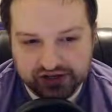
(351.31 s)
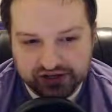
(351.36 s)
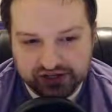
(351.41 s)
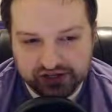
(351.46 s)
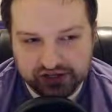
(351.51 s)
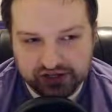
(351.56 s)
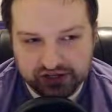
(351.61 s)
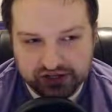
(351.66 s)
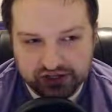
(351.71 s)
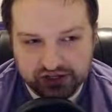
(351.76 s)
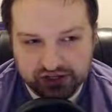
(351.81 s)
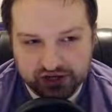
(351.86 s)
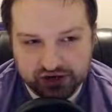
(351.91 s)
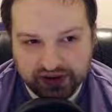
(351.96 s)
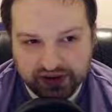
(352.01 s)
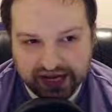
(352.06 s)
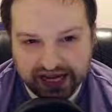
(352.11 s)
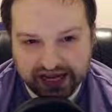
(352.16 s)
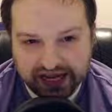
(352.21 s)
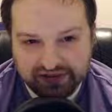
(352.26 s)
you don't
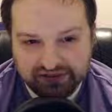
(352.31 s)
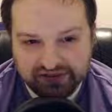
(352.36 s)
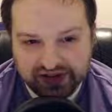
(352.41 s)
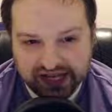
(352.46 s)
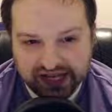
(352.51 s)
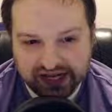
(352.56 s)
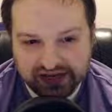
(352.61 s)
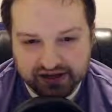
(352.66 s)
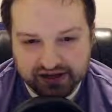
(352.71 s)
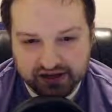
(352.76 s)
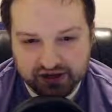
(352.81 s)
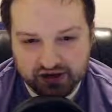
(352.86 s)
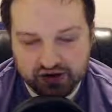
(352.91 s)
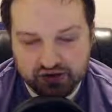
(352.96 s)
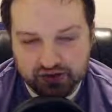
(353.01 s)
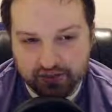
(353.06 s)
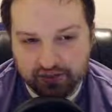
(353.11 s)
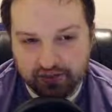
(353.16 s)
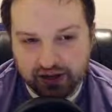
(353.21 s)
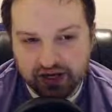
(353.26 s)
have like, oh,
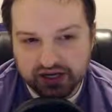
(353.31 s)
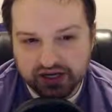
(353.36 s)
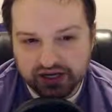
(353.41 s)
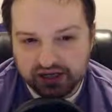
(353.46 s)
a monk